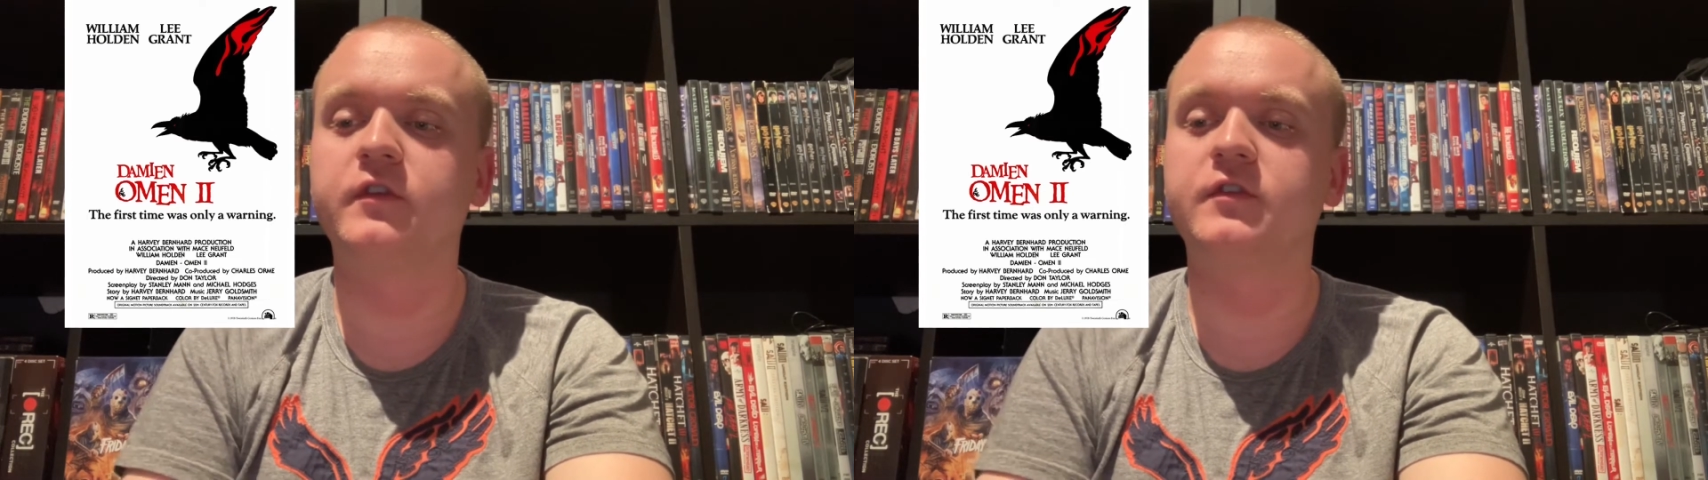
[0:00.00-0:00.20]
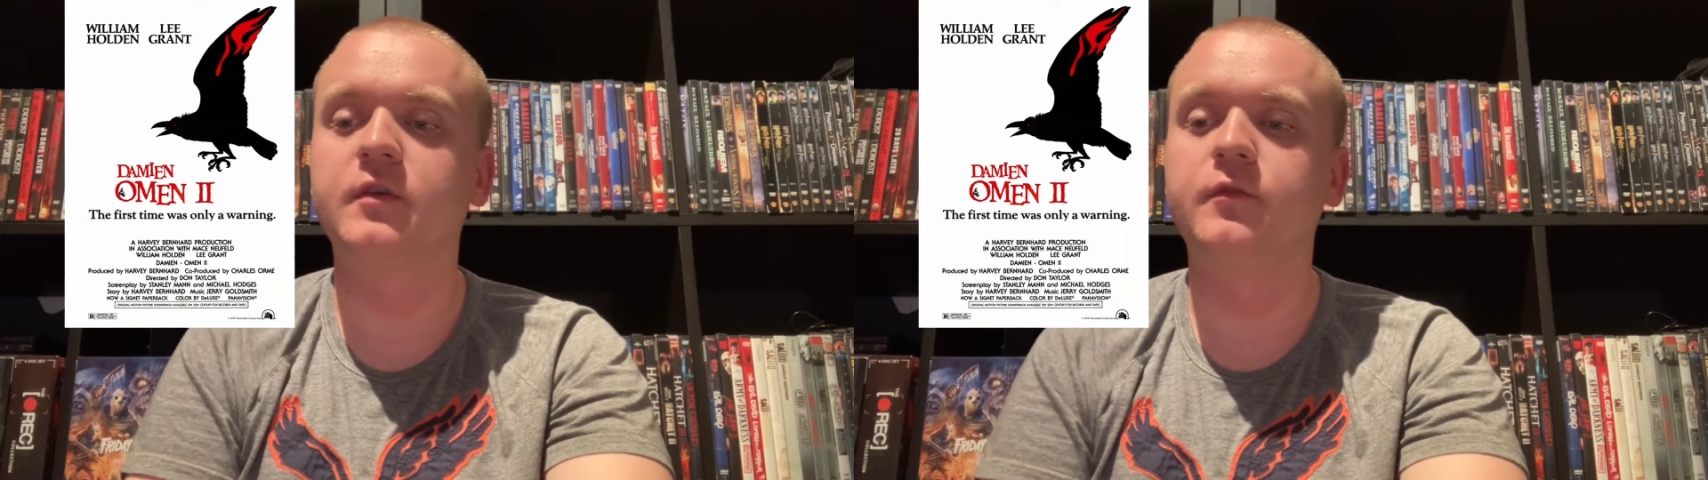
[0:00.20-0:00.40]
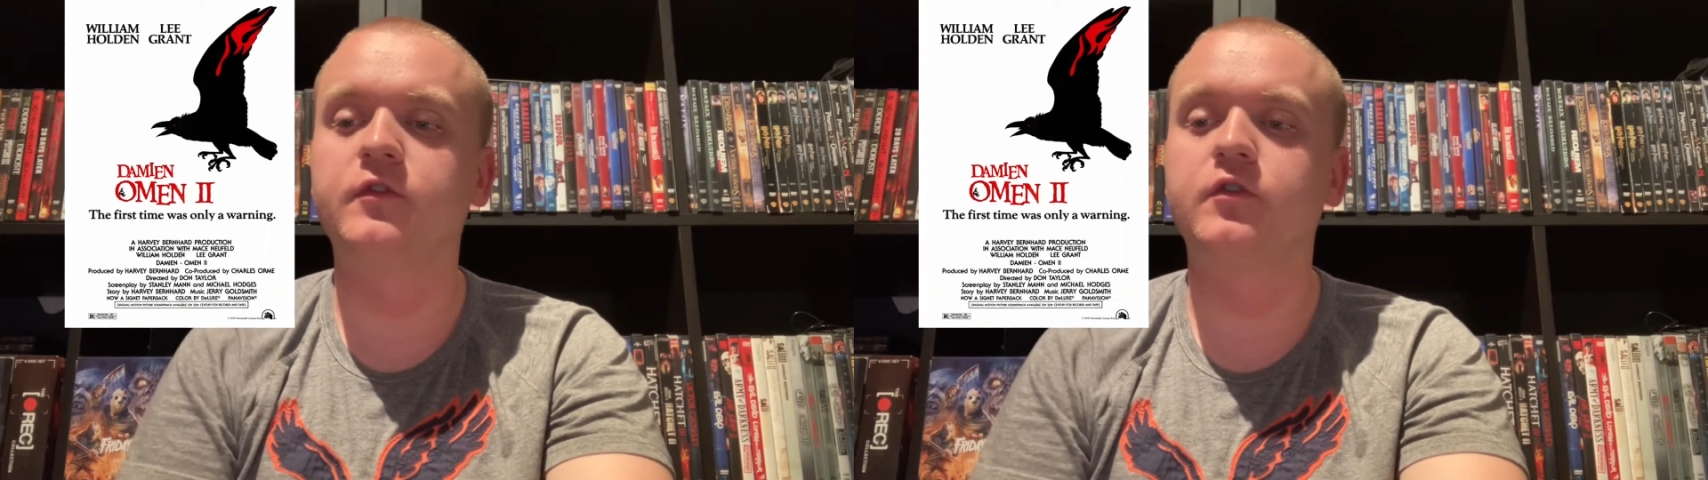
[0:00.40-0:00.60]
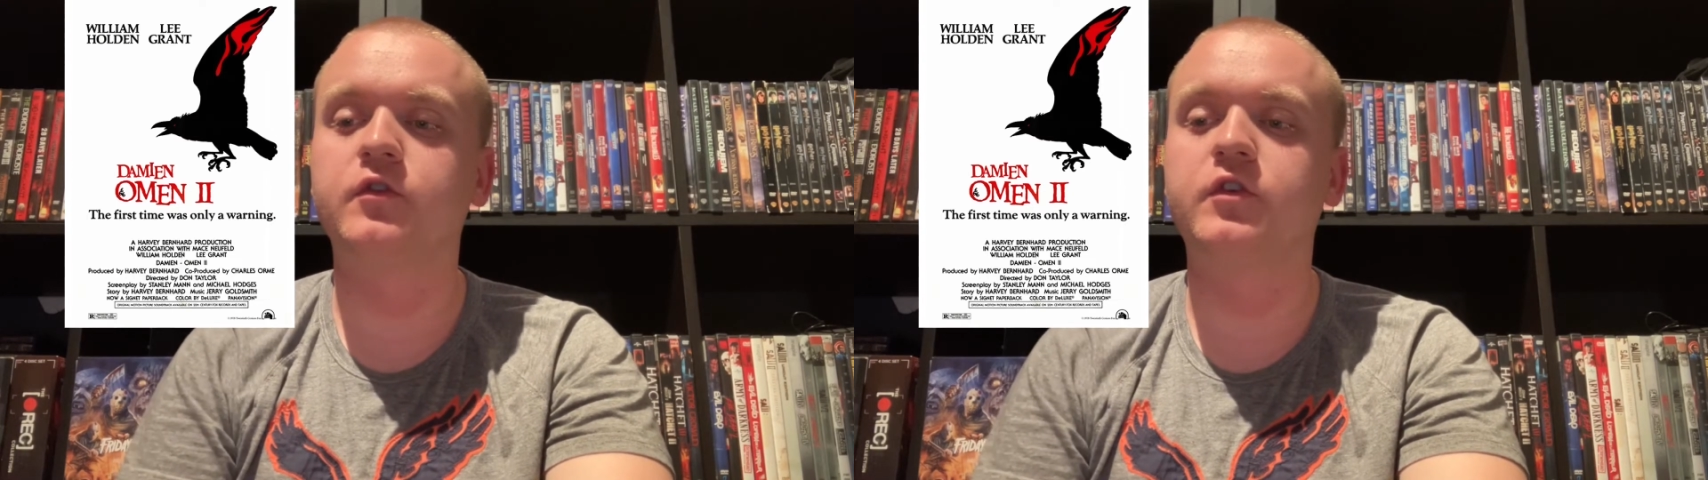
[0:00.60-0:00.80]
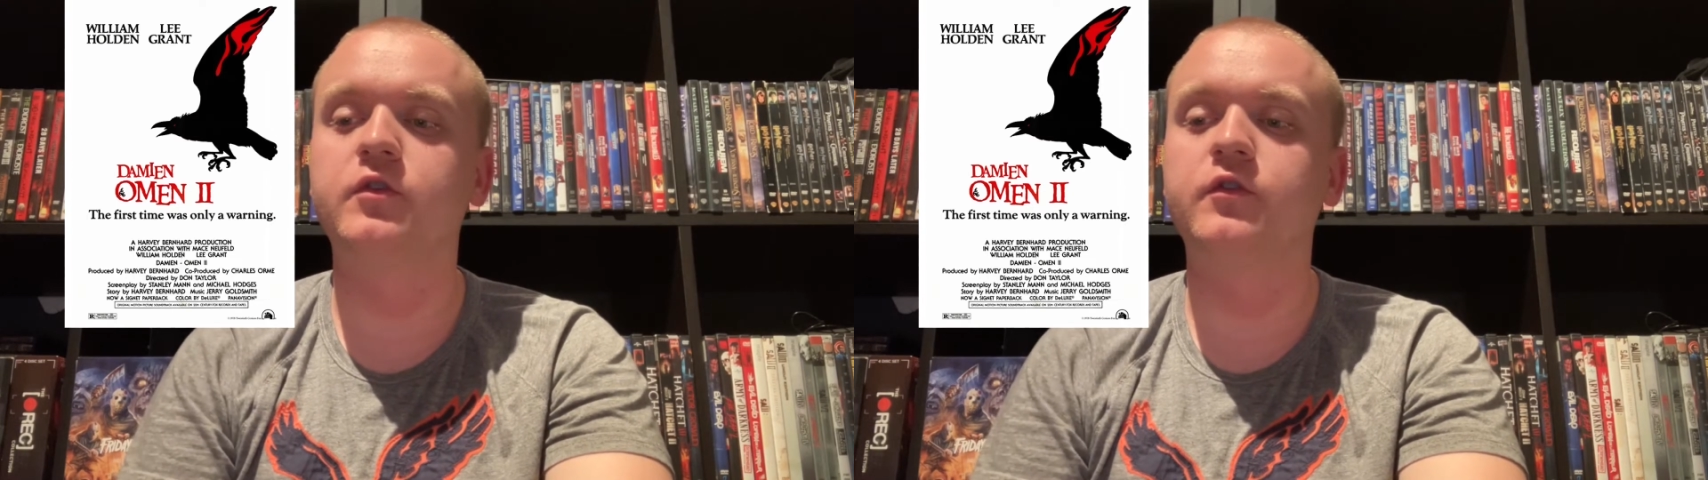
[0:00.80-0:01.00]
same musical
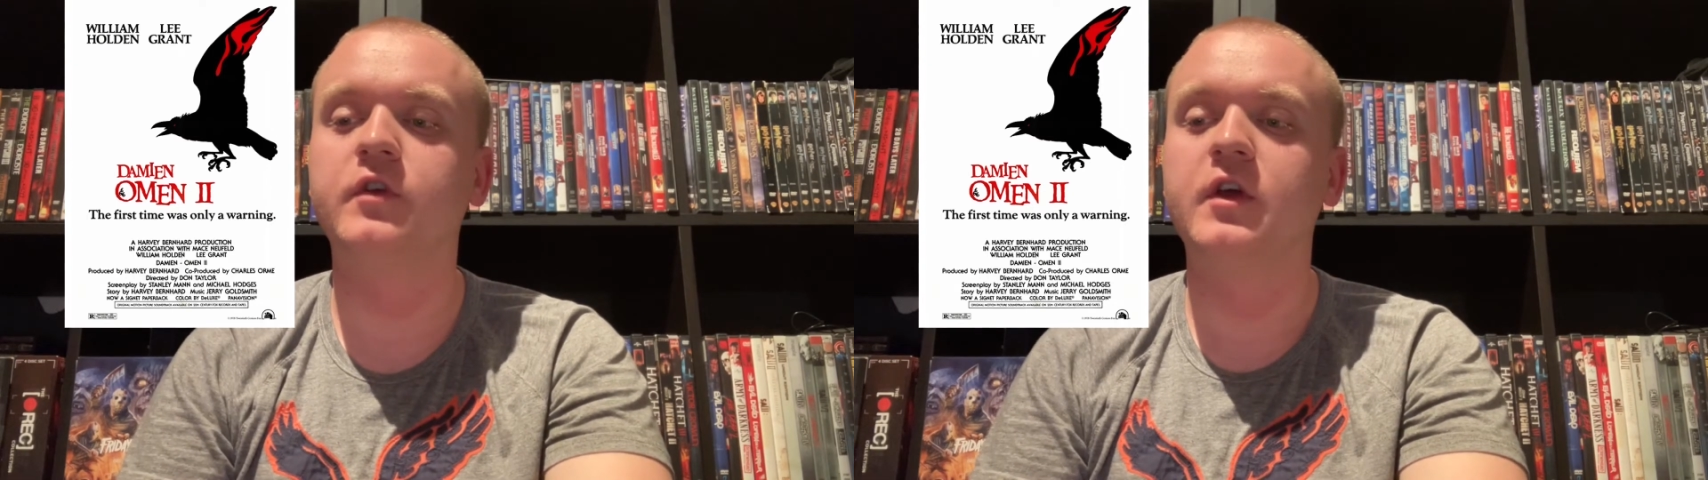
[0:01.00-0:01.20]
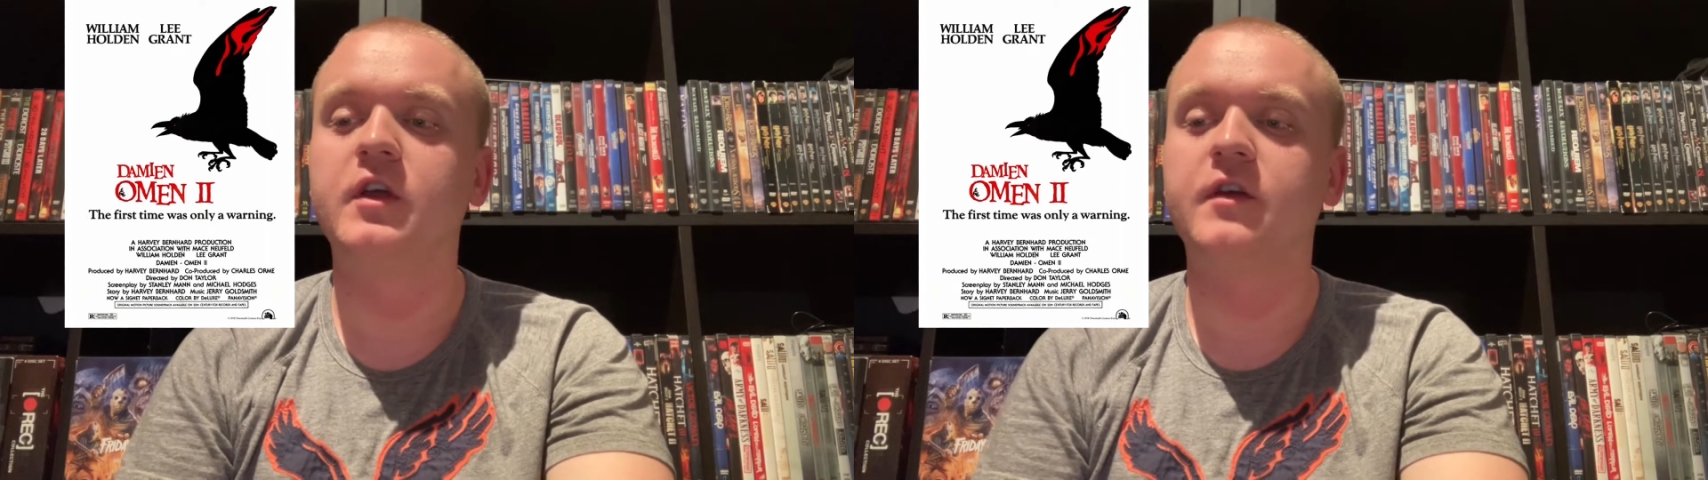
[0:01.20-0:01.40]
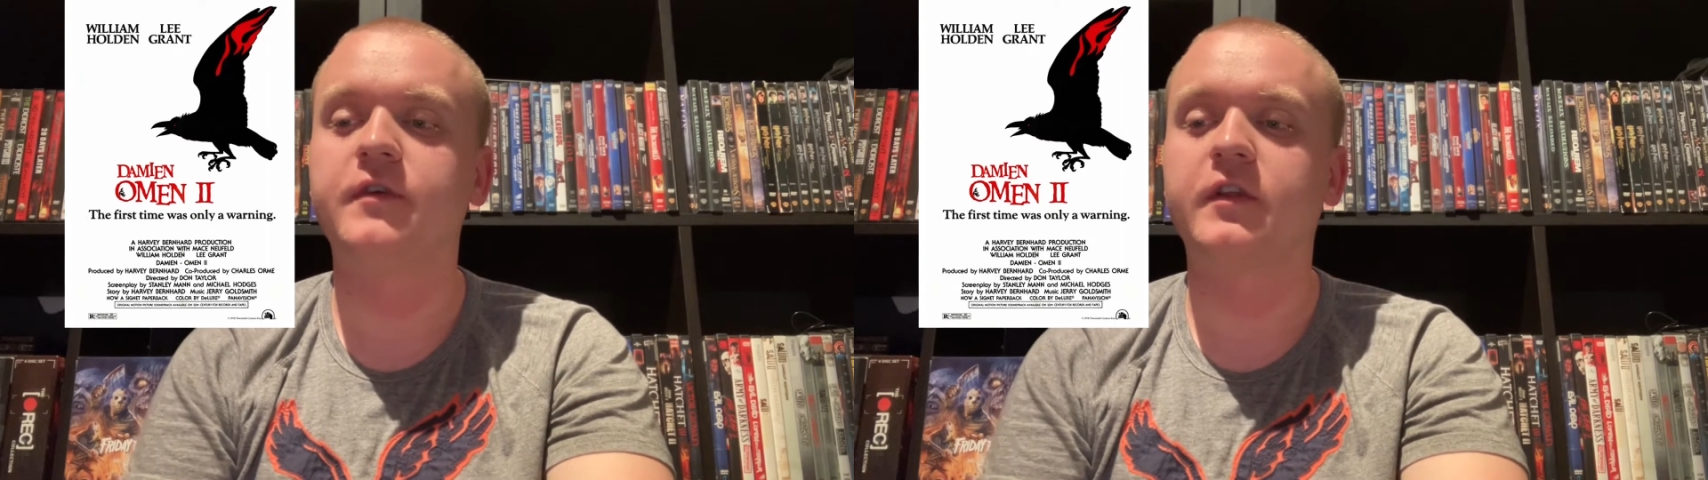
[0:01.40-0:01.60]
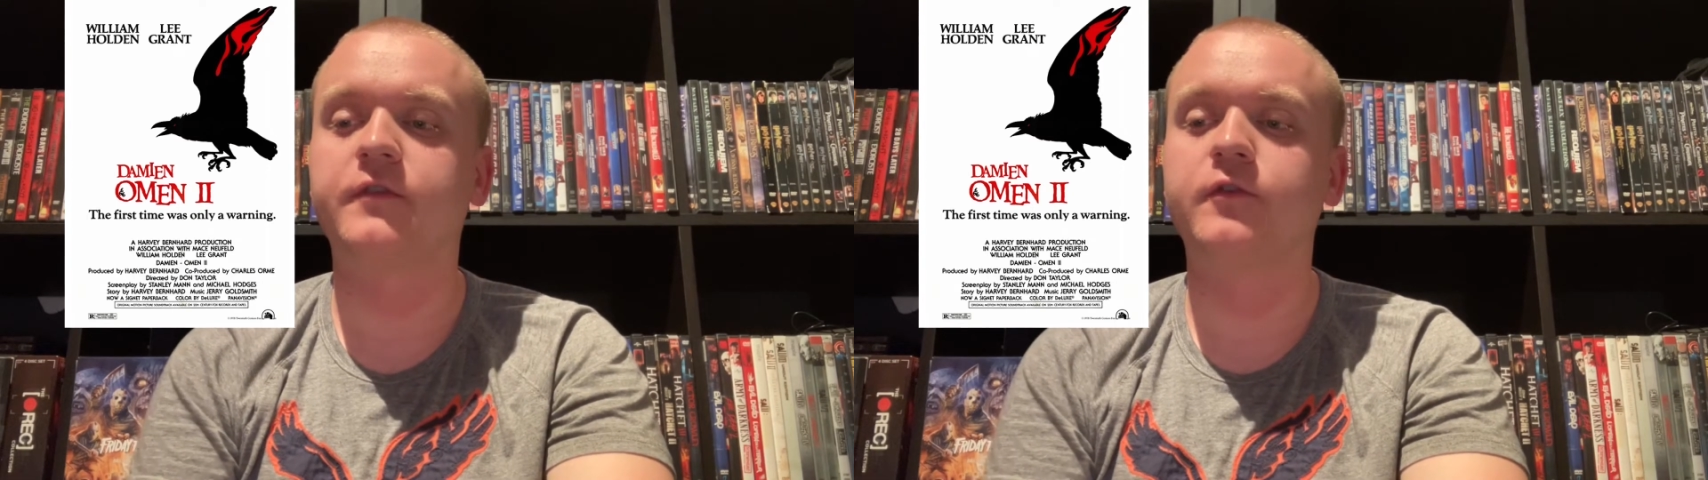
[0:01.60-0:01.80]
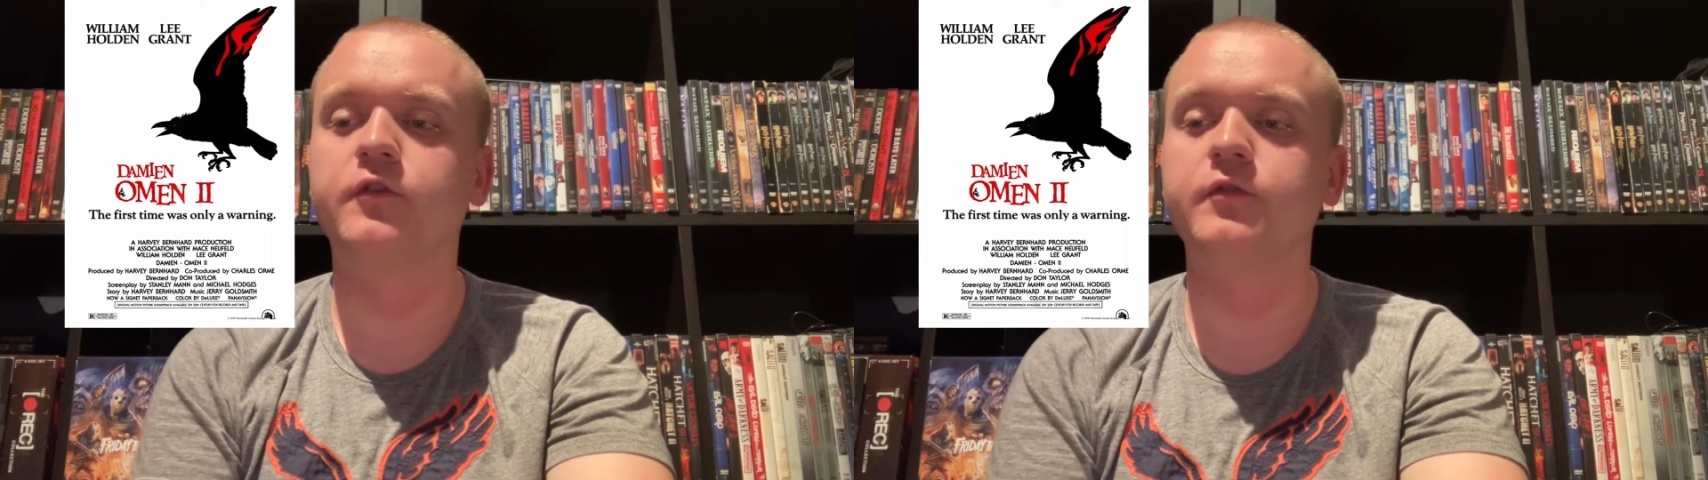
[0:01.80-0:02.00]
cues. In fact, the first movie's